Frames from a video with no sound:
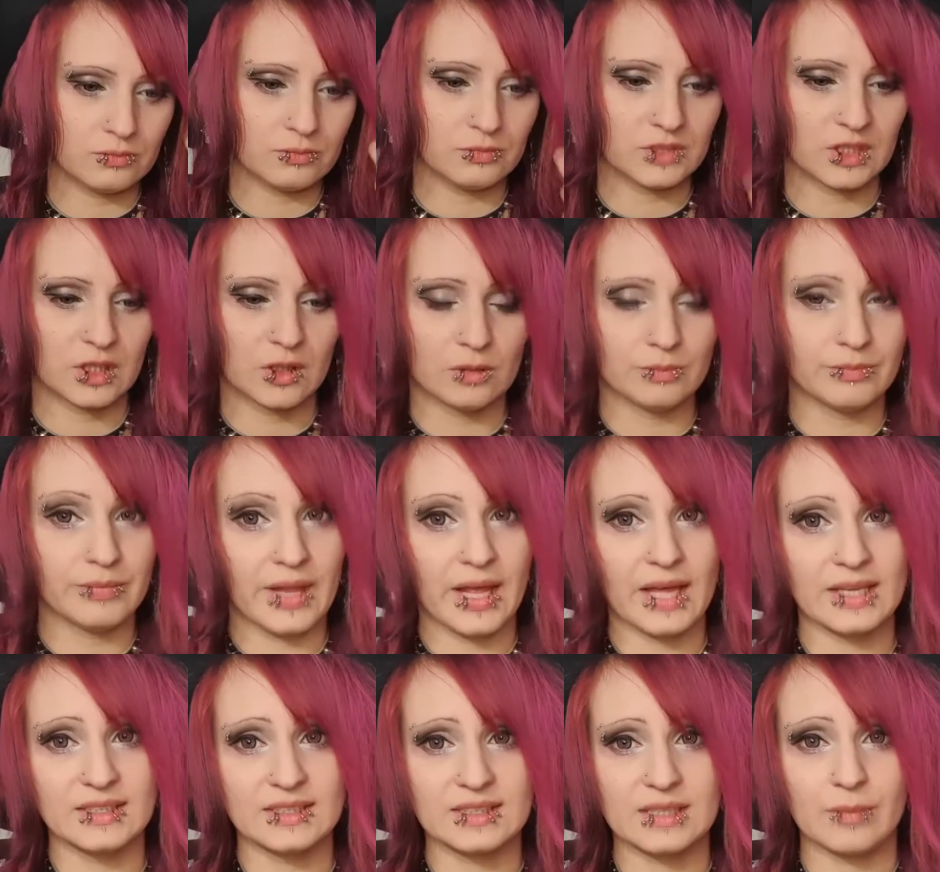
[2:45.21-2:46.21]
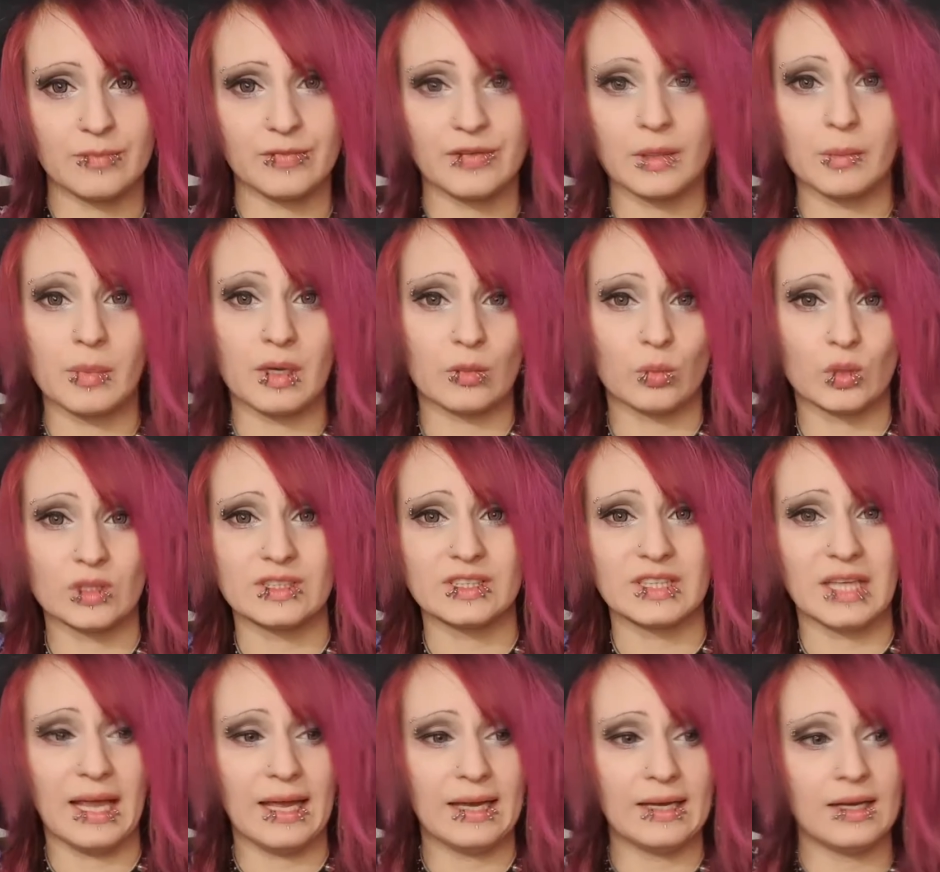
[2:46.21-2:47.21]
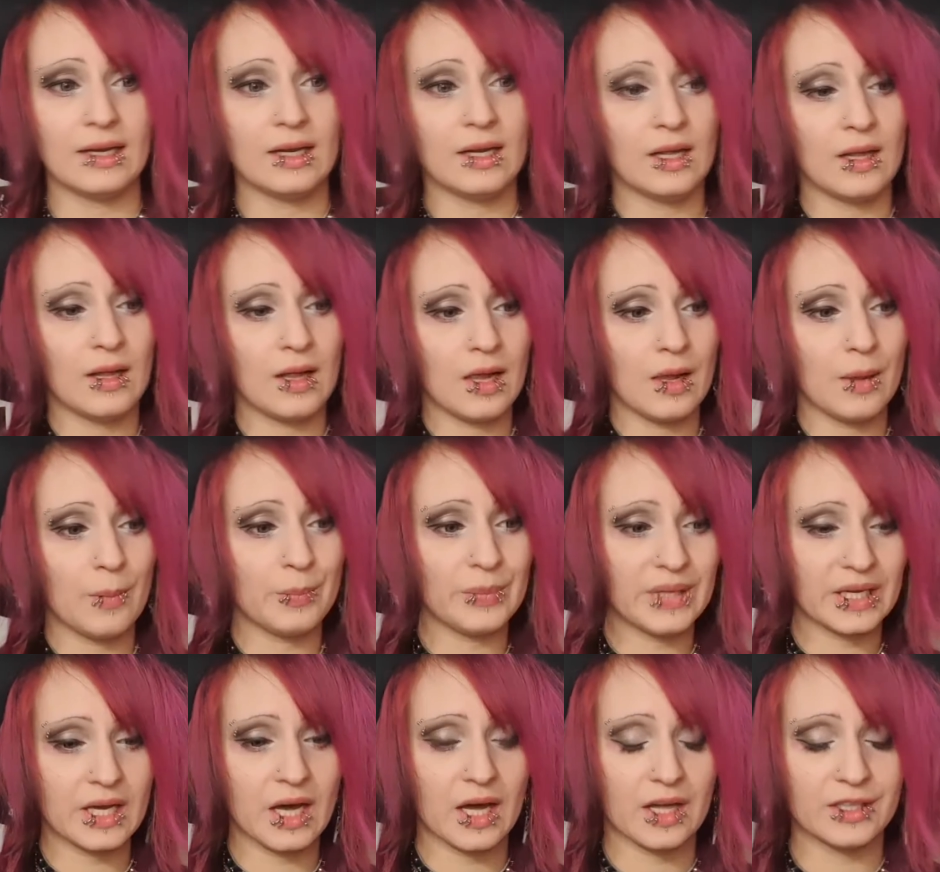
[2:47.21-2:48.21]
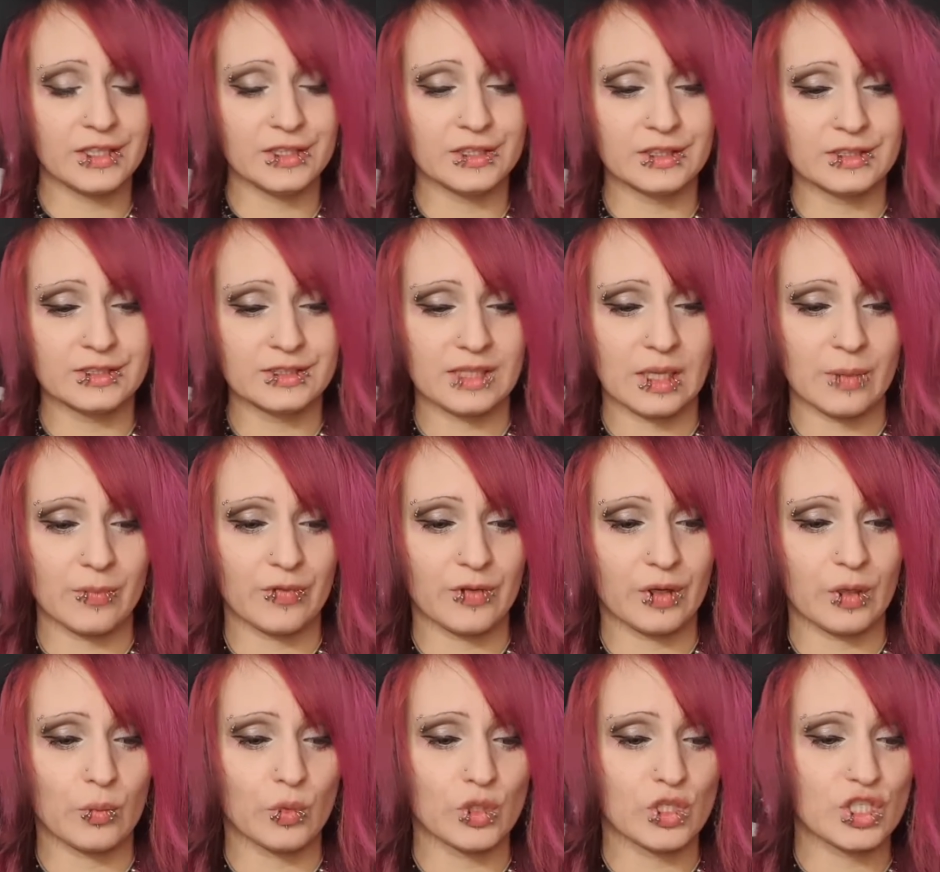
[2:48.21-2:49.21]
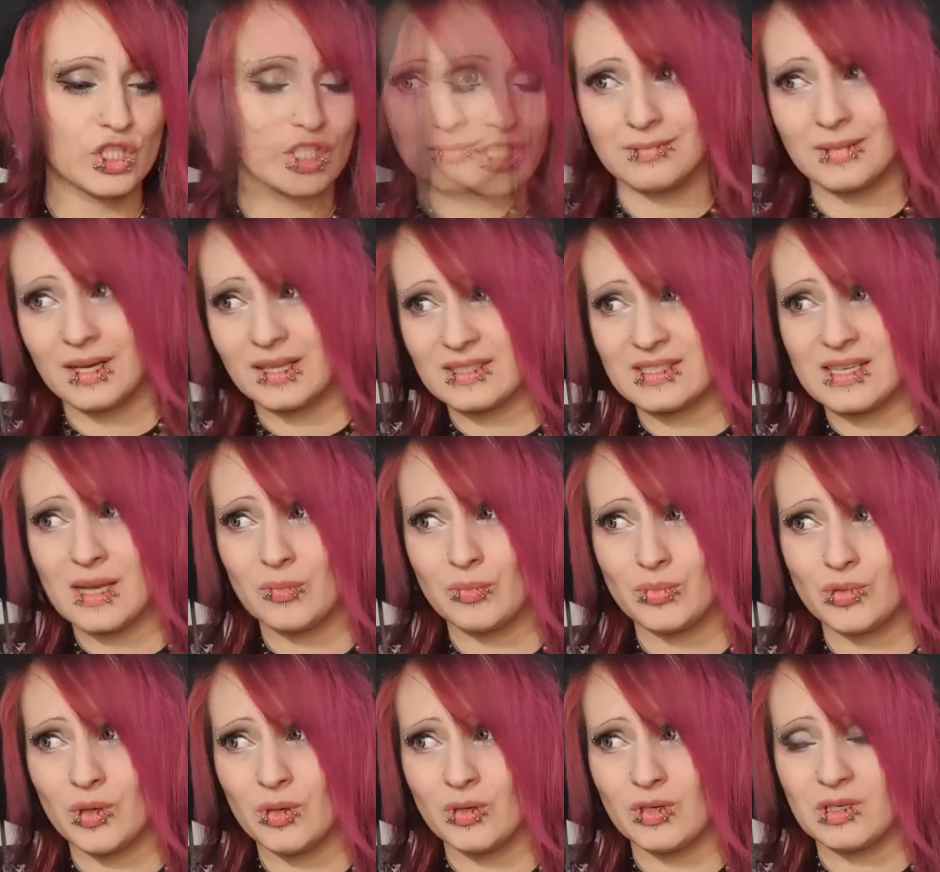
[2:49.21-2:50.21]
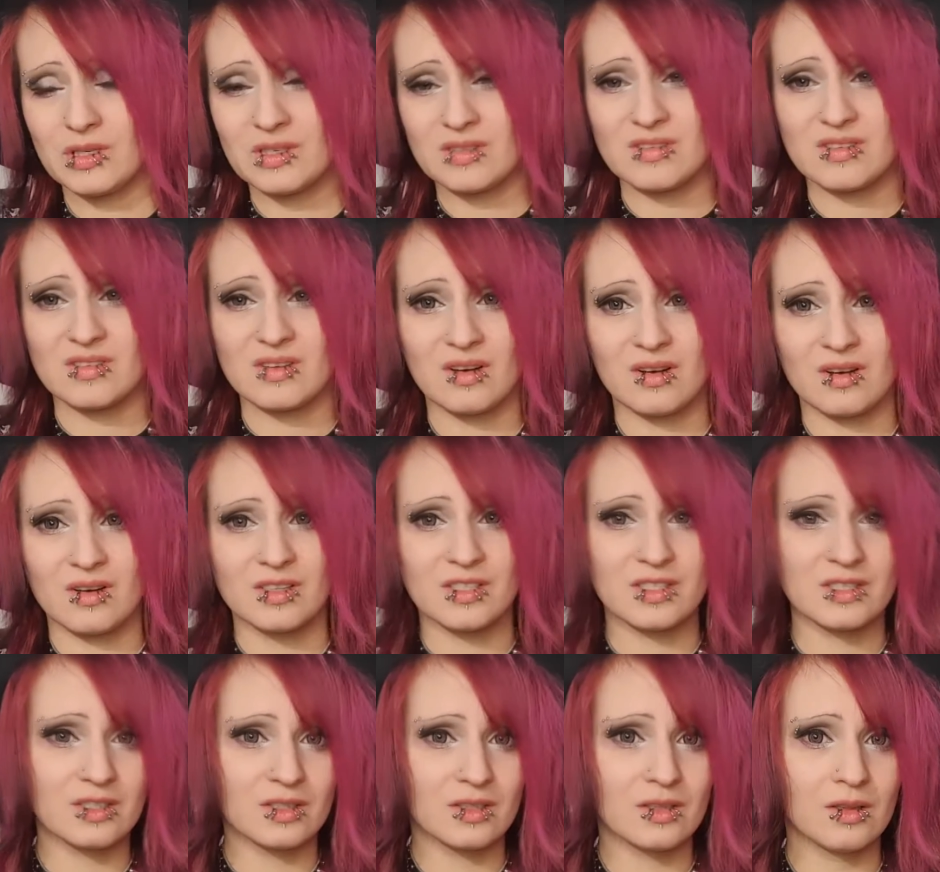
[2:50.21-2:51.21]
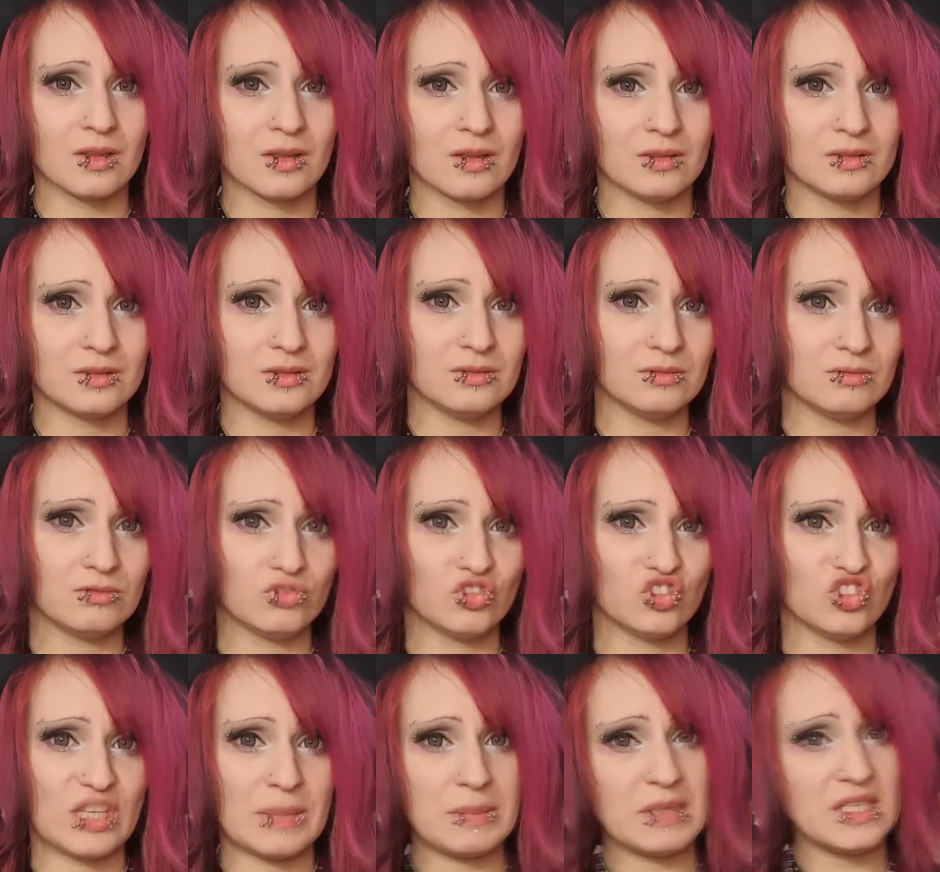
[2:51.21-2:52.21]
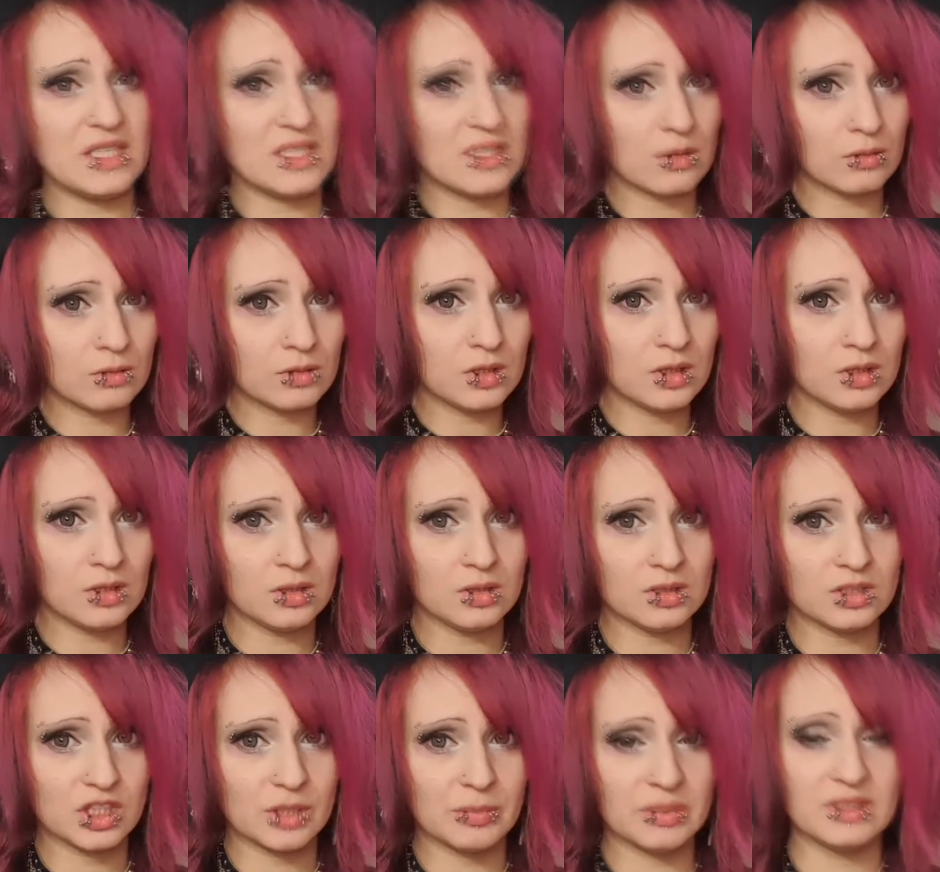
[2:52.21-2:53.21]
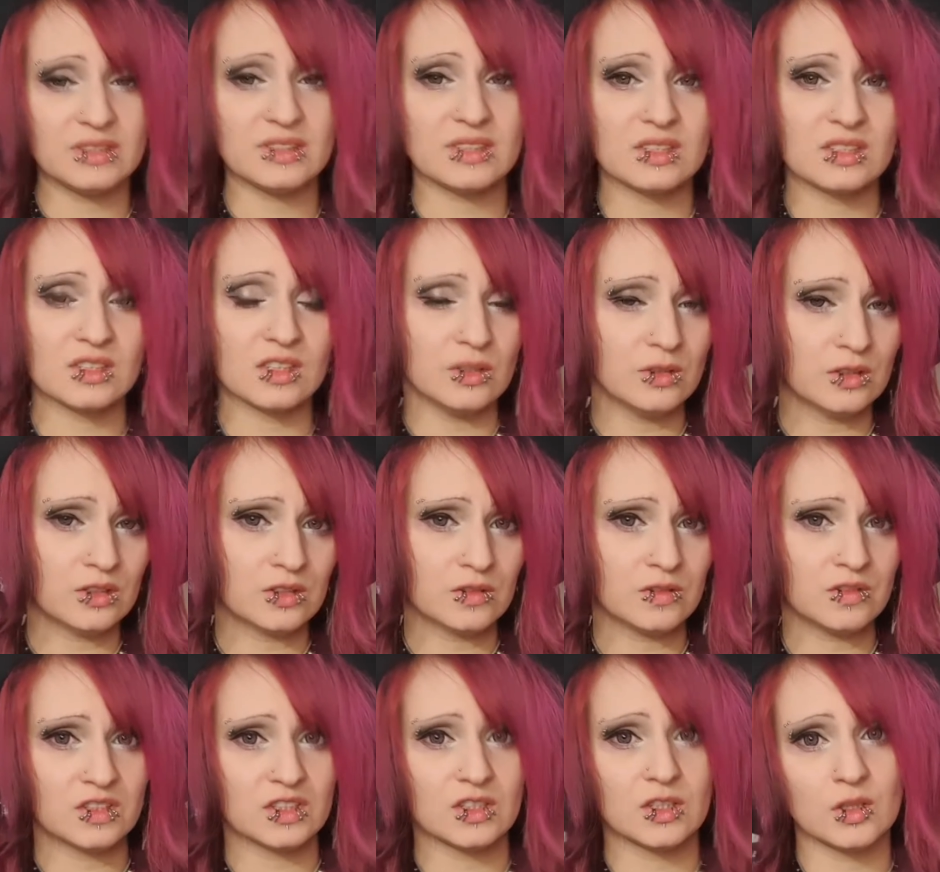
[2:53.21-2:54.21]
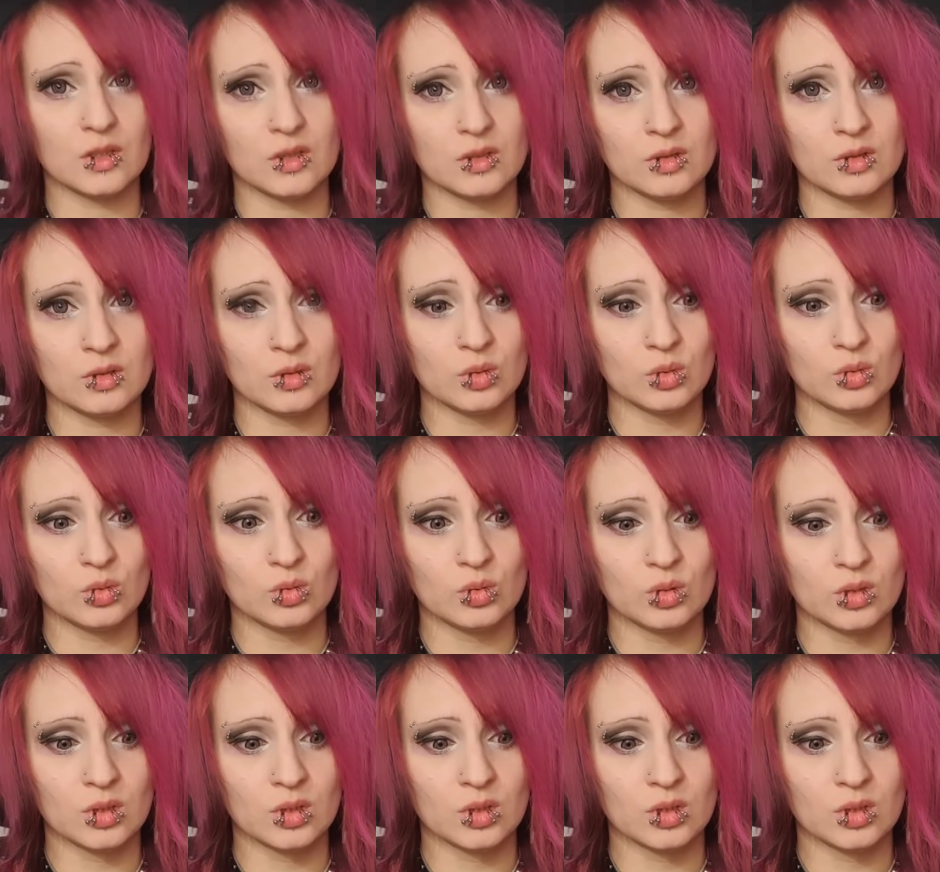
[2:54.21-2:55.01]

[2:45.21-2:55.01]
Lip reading: So that is something, but once again, Mercari is something which, like, some products are still Japanese only, Japanese exclusive, so